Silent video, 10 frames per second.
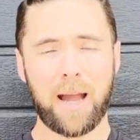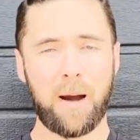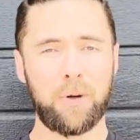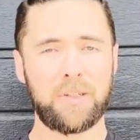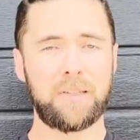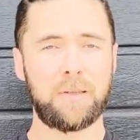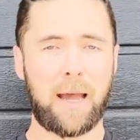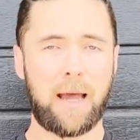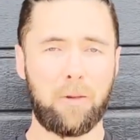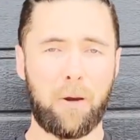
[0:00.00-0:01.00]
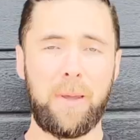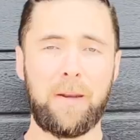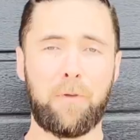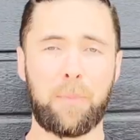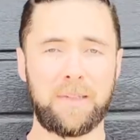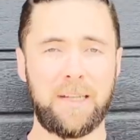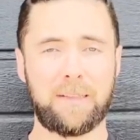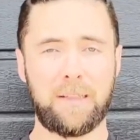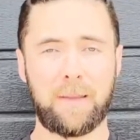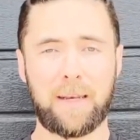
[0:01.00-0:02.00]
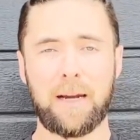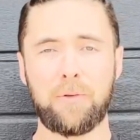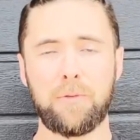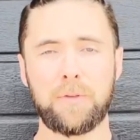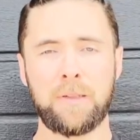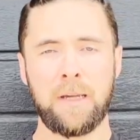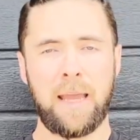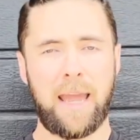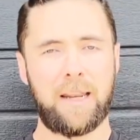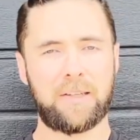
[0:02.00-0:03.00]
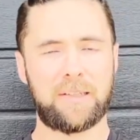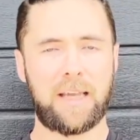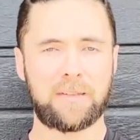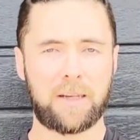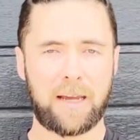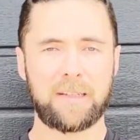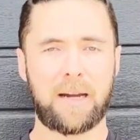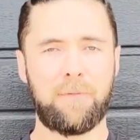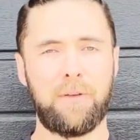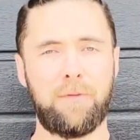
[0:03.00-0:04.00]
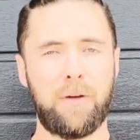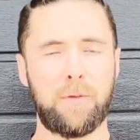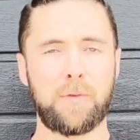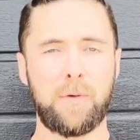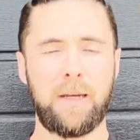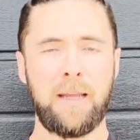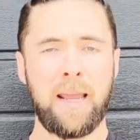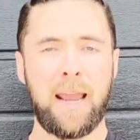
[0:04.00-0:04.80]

which is a lot better for protecting the knuckles, and it just has a nice comfy feel to it.